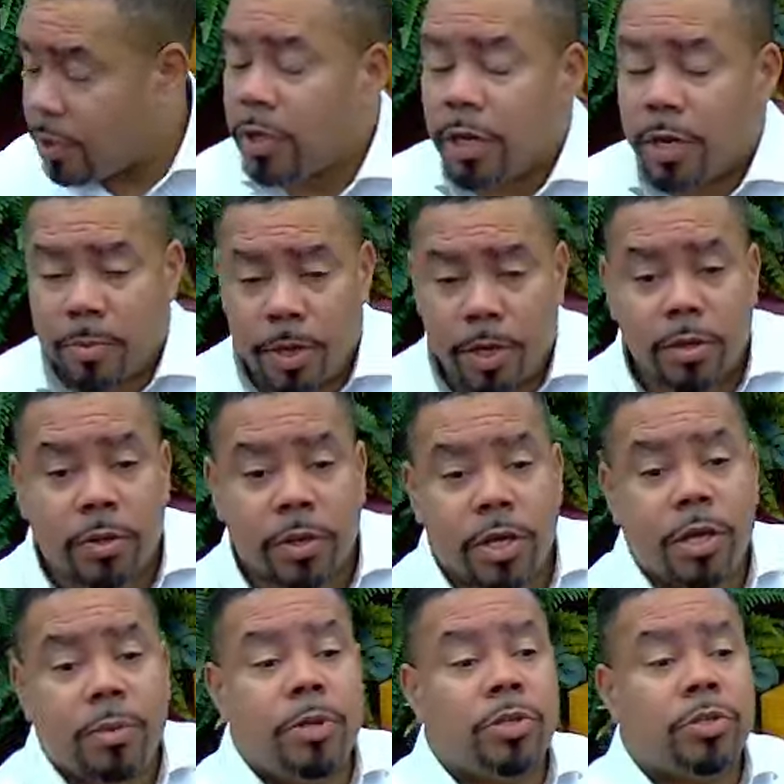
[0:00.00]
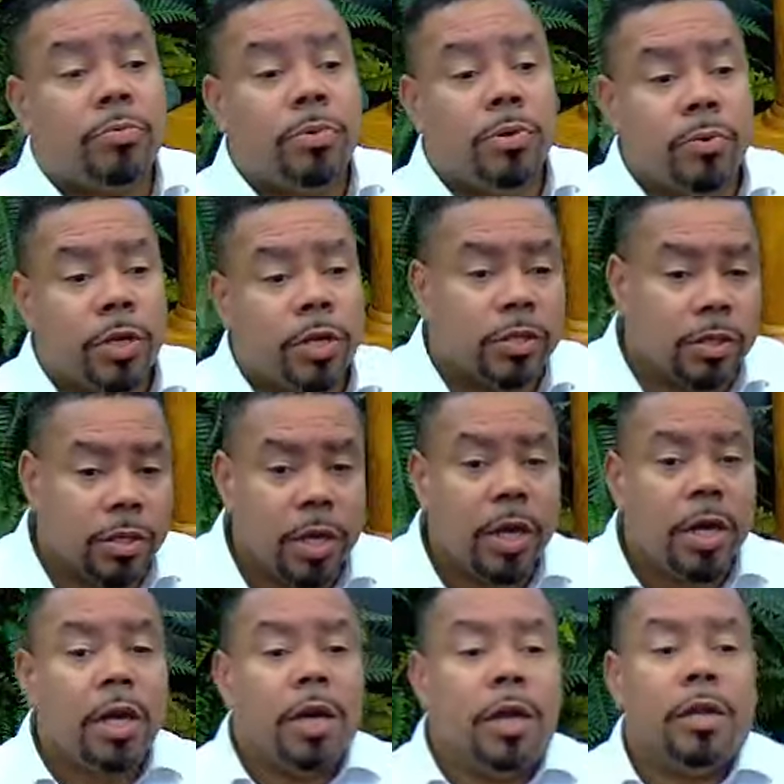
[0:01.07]
Amen. Okay, give me two more weeks
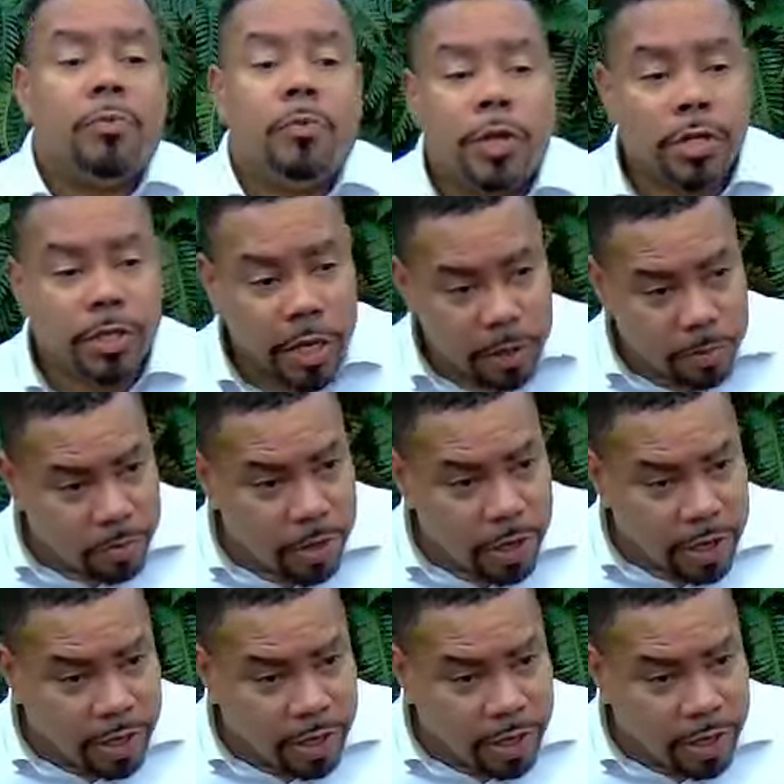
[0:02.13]
and then we can take a break.